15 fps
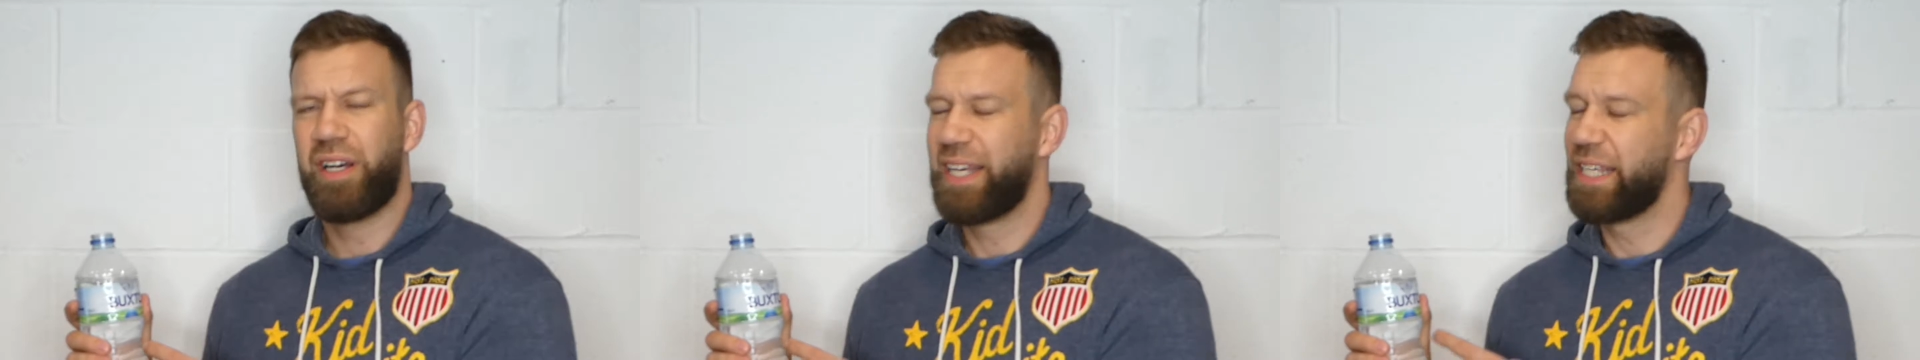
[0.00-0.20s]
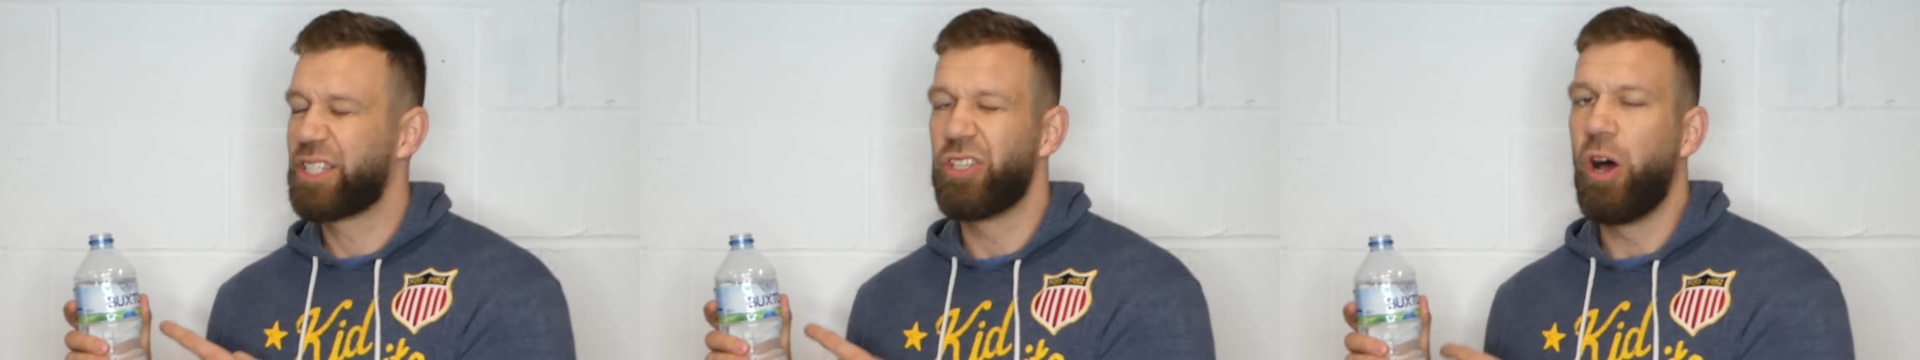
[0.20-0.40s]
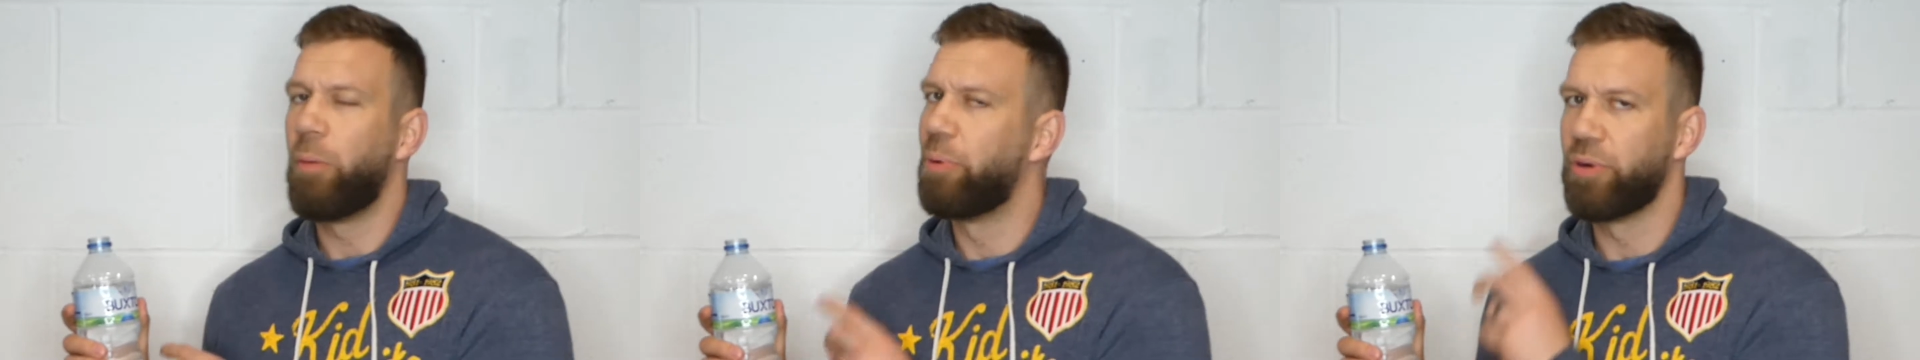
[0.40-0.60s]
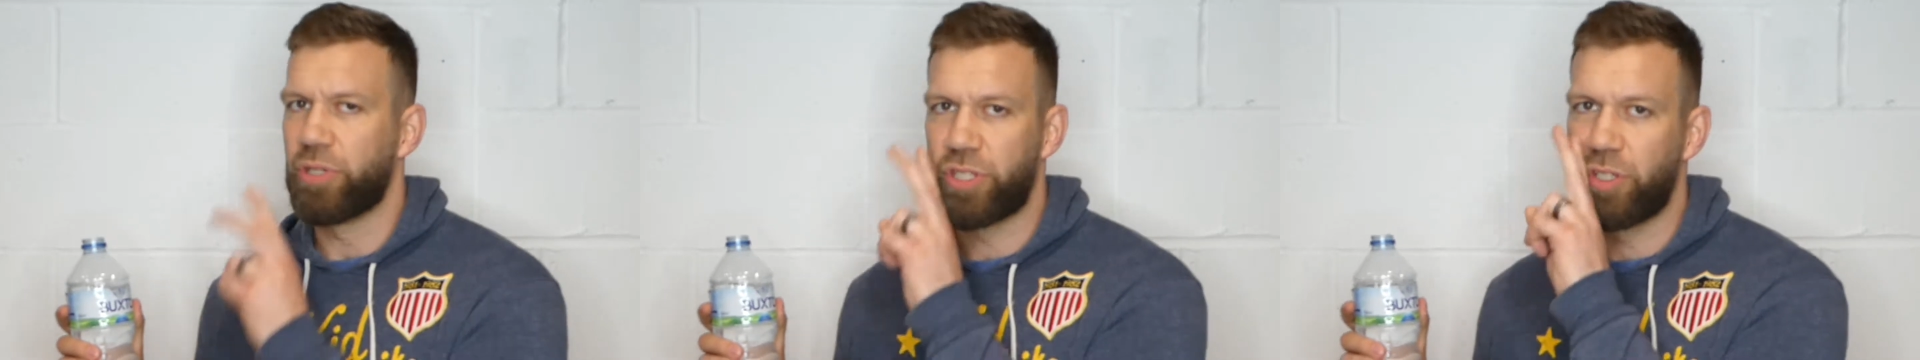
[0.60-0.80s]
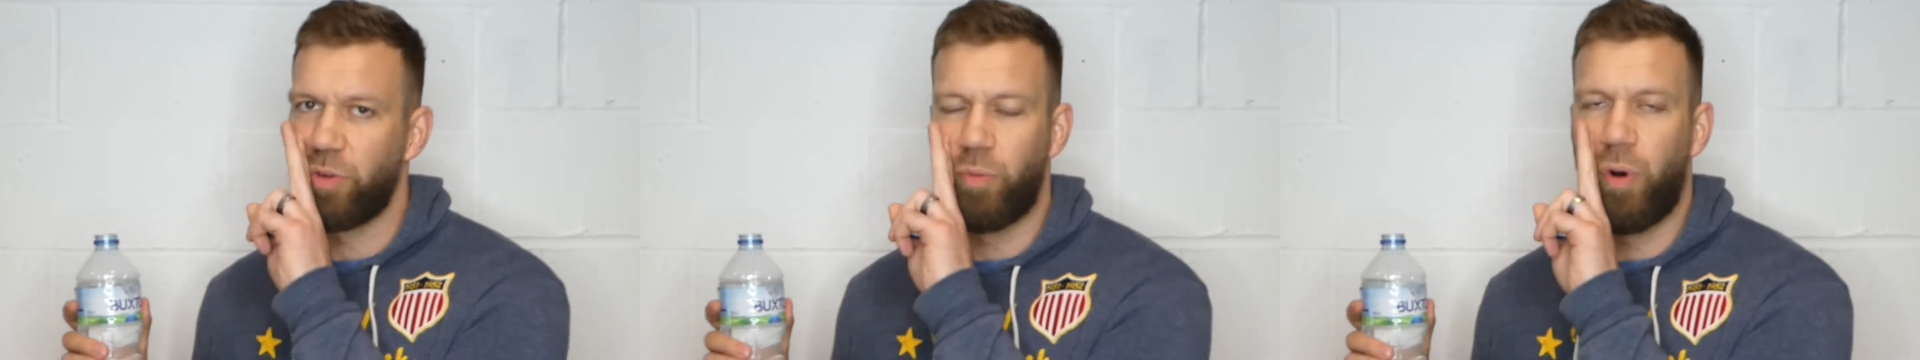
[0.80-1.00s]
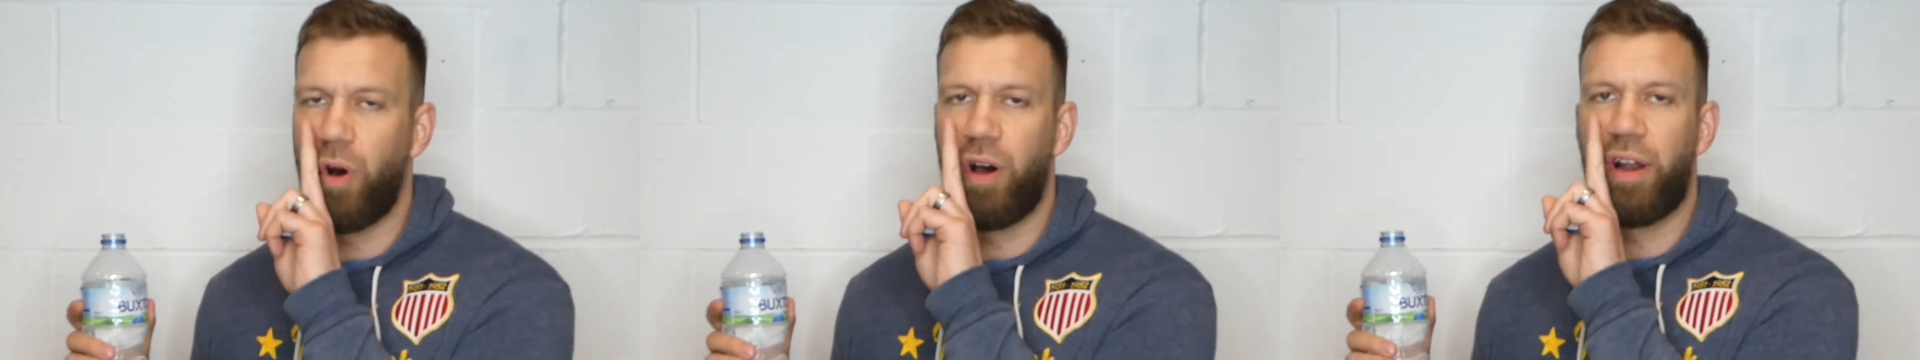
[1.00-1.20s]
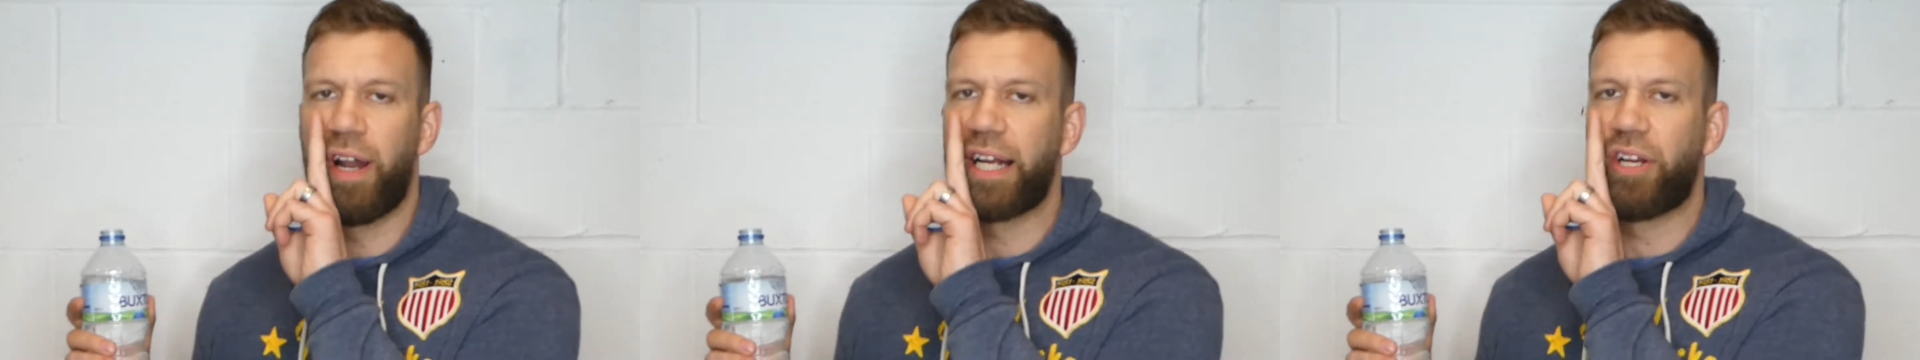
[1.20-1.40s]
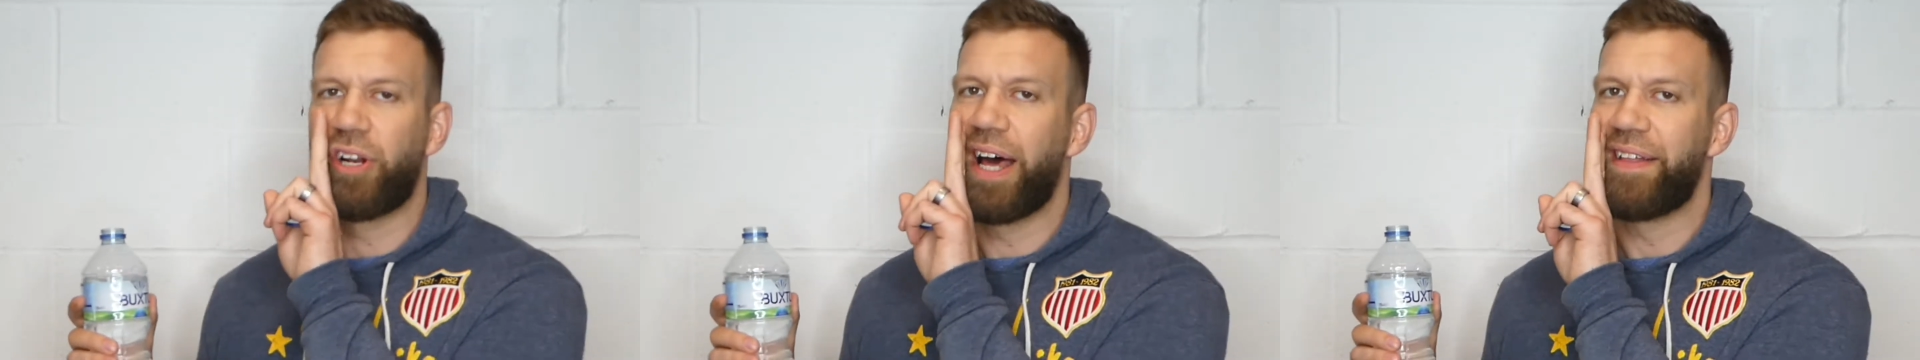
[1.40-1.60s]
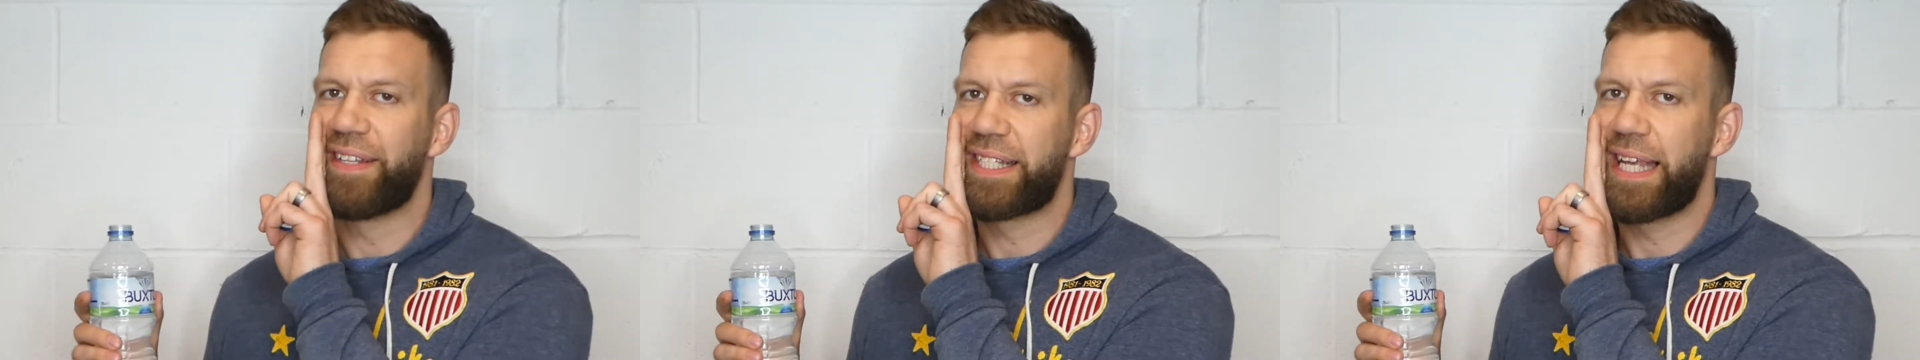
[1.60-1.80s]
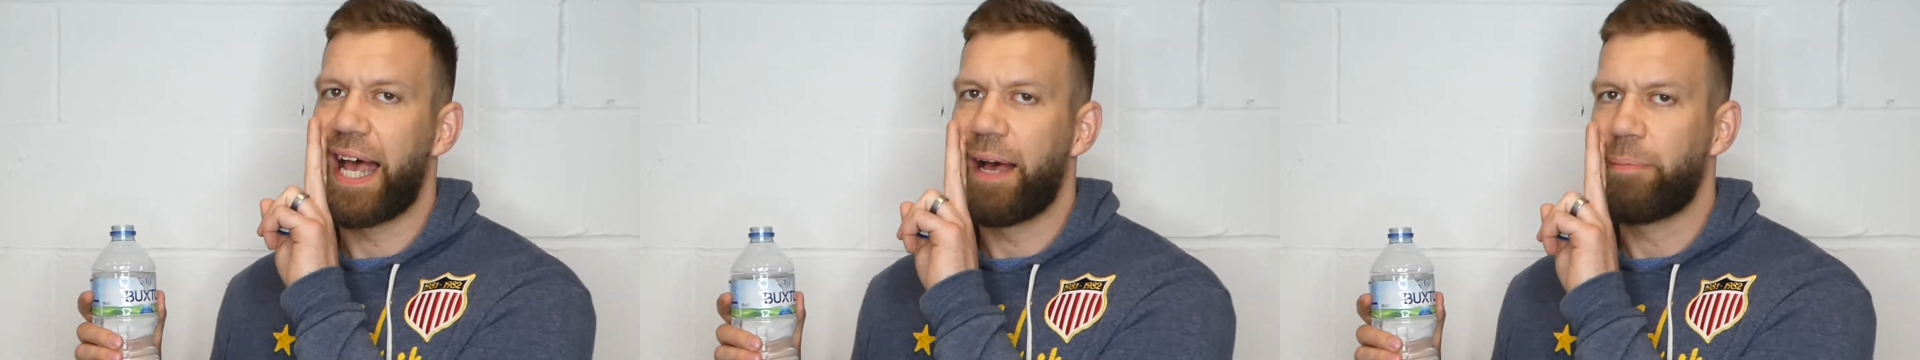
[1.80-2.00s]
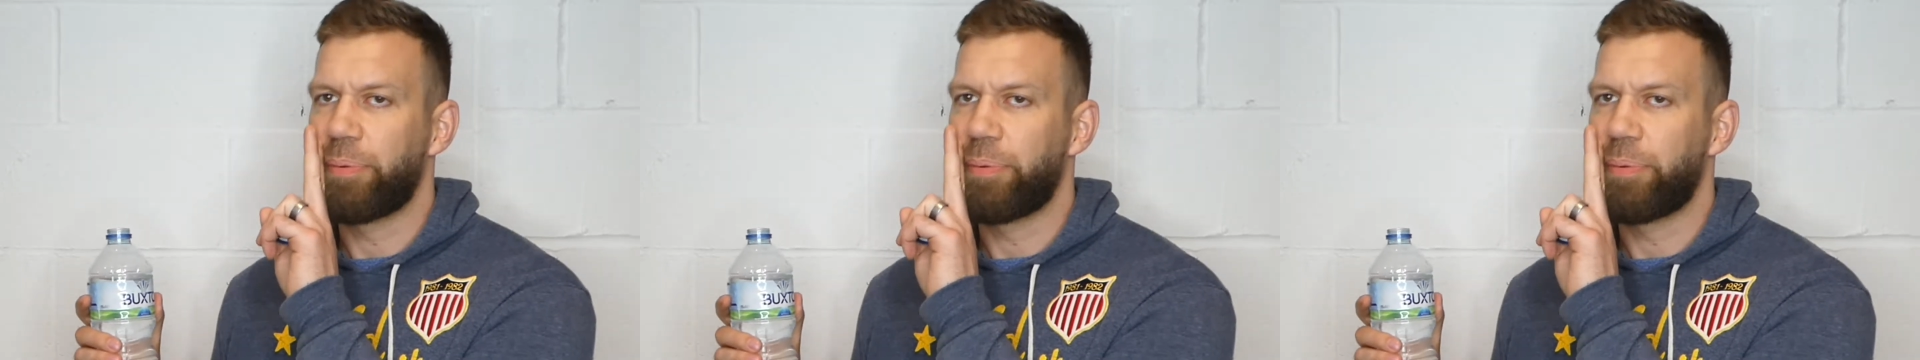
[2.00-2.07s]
It's not Buxton water, I got it out of the tap.